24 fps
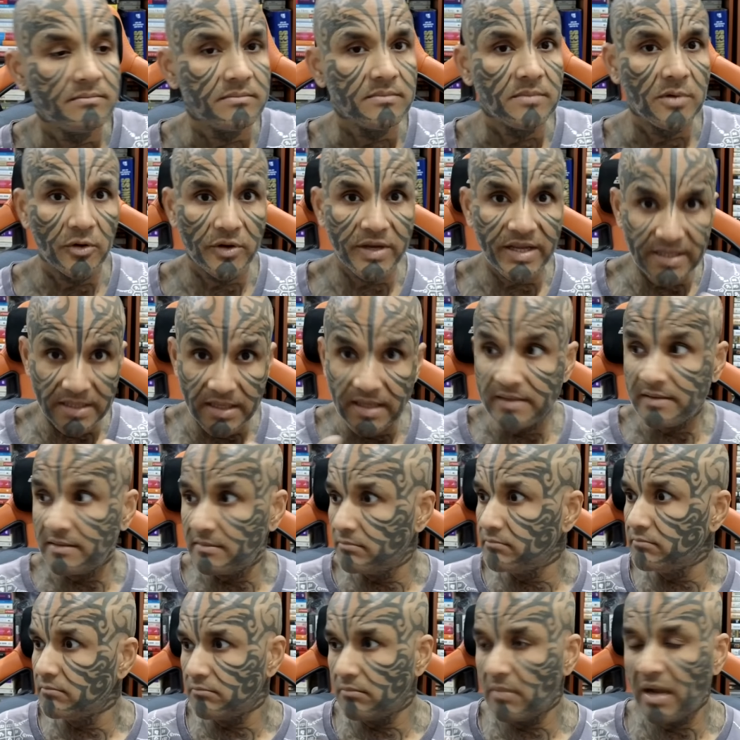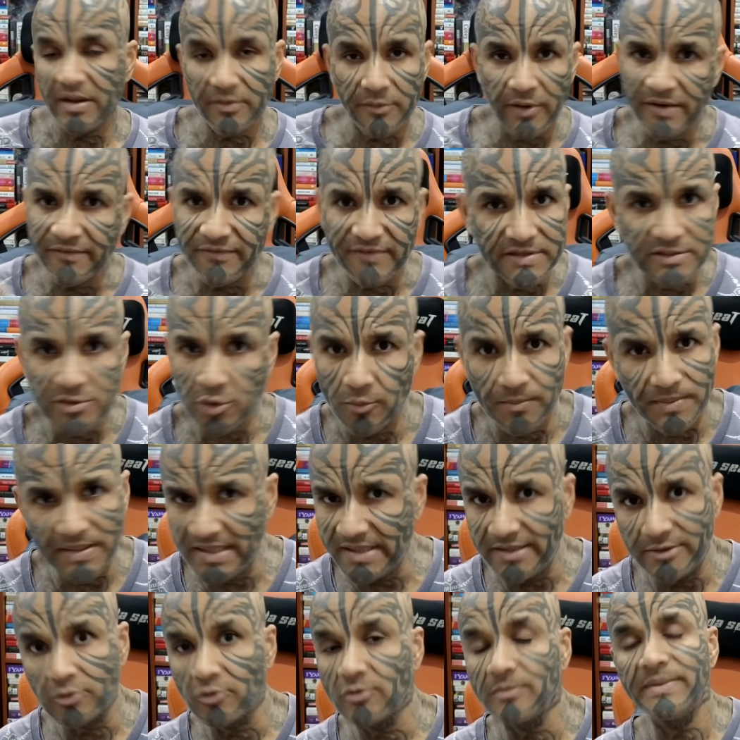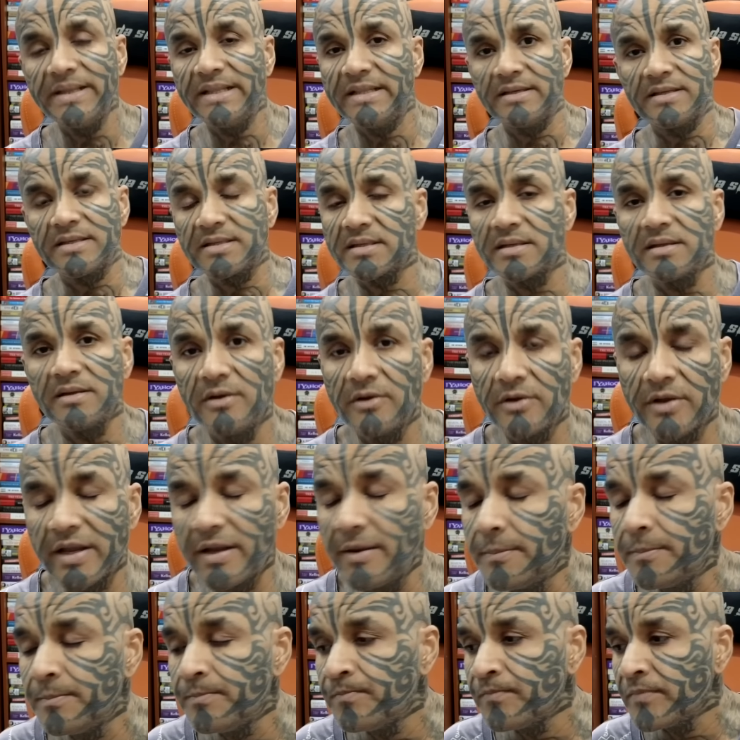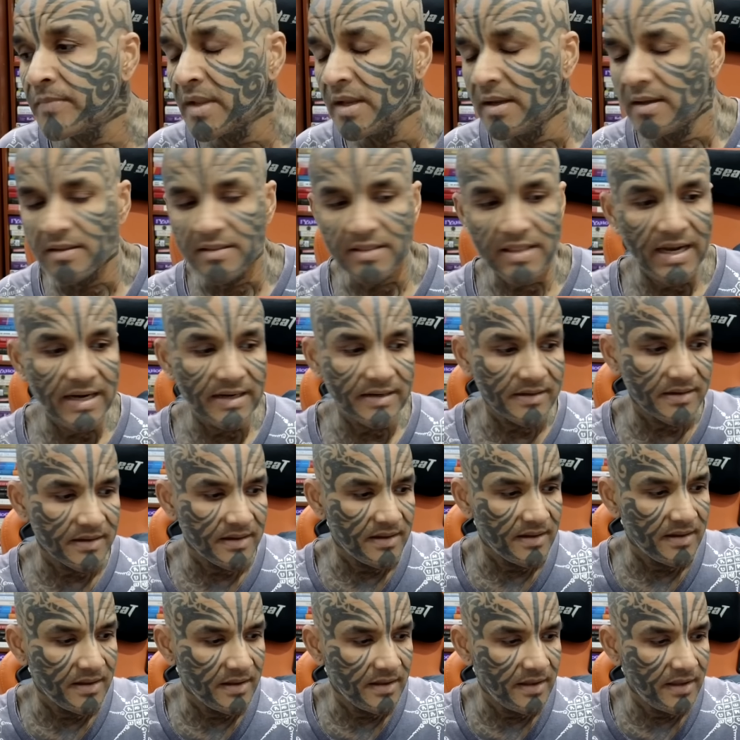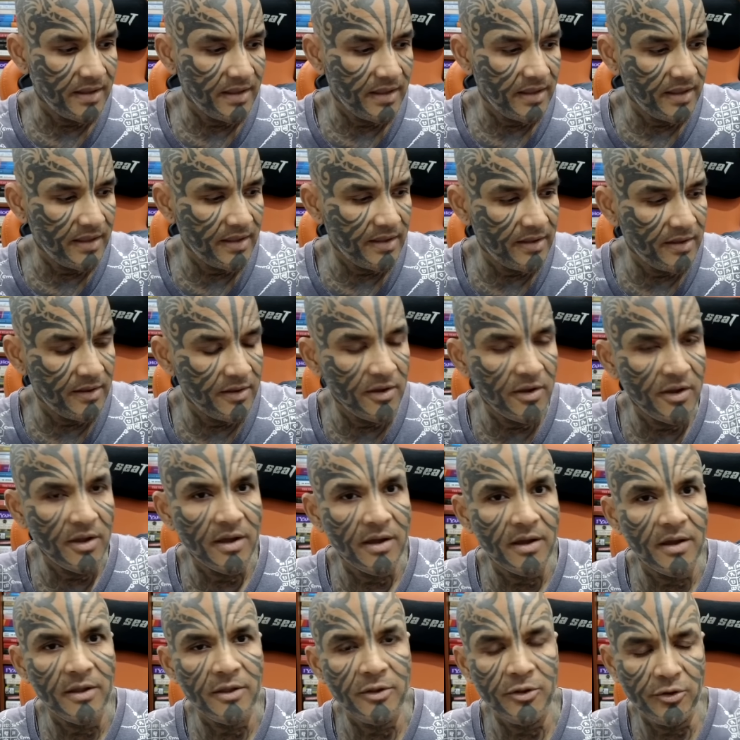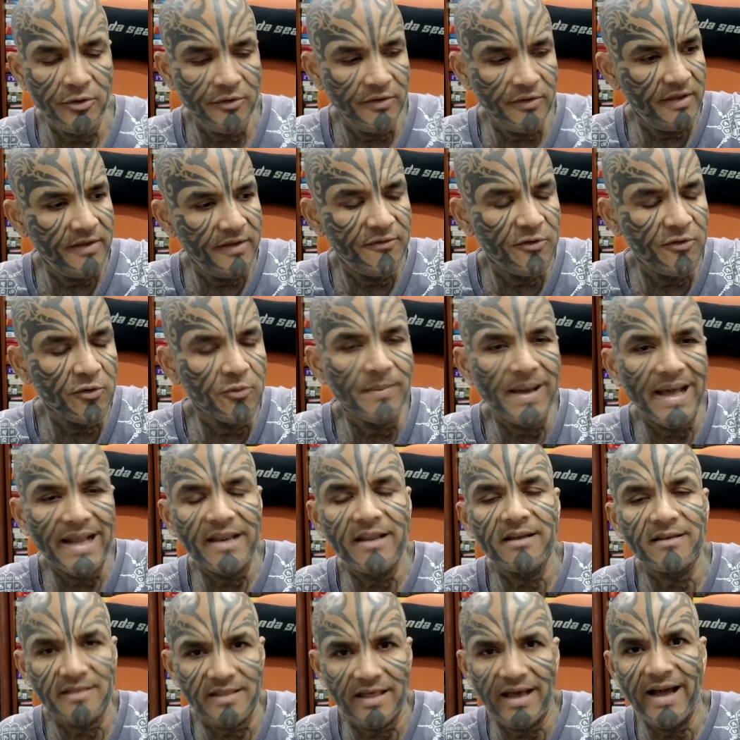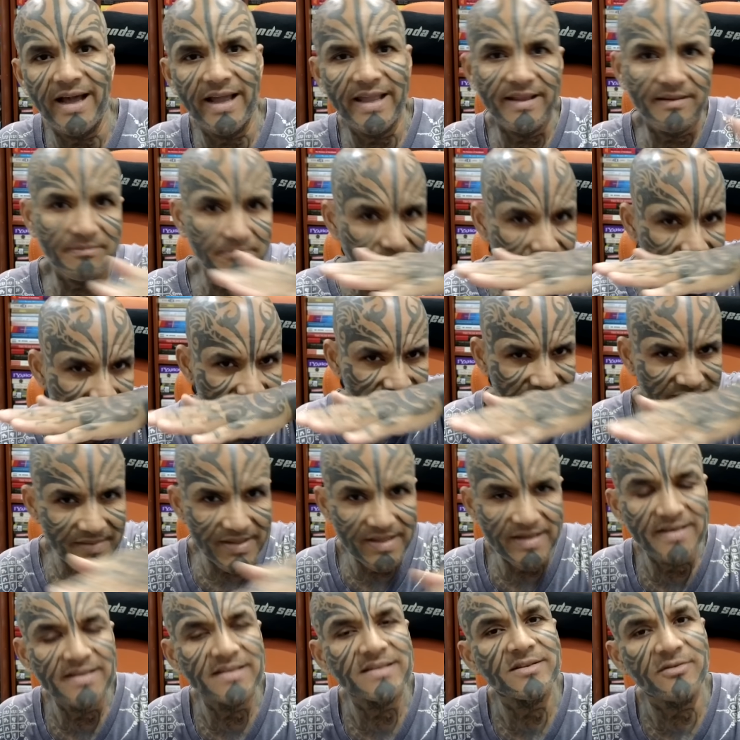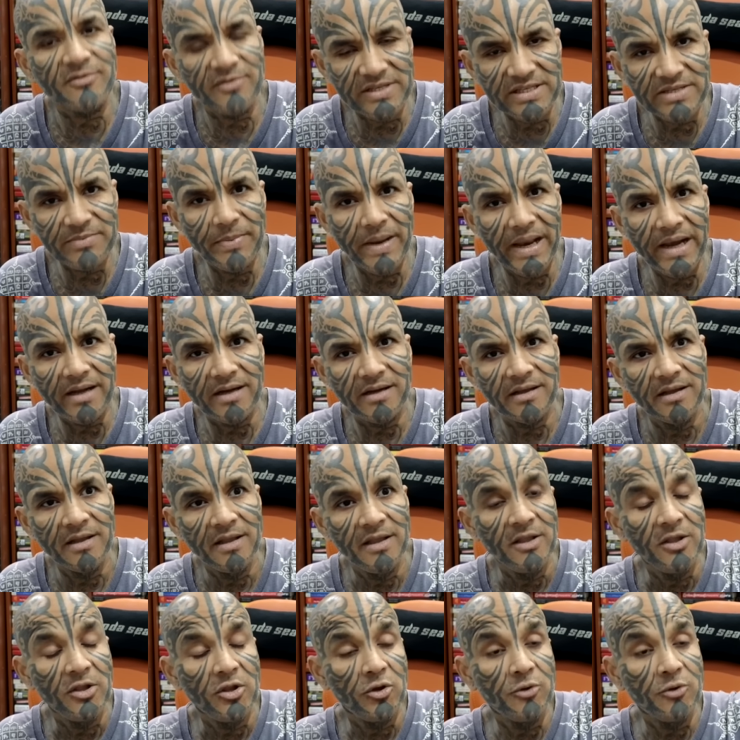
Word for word: okay, and my wife has openly told me this, okay, that uh, you, if you marry a Thai, there is respect. You